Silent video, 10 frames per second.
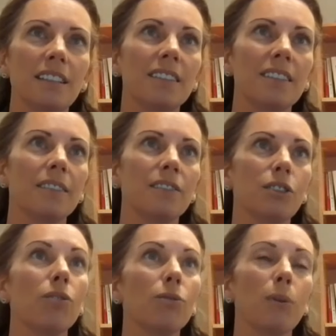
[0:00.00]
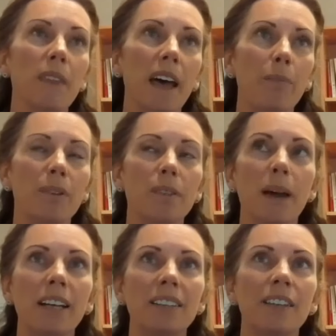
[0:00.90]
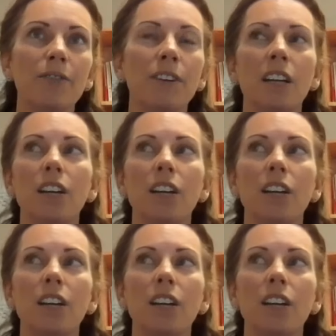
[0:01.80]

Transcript: it's done from their perspective.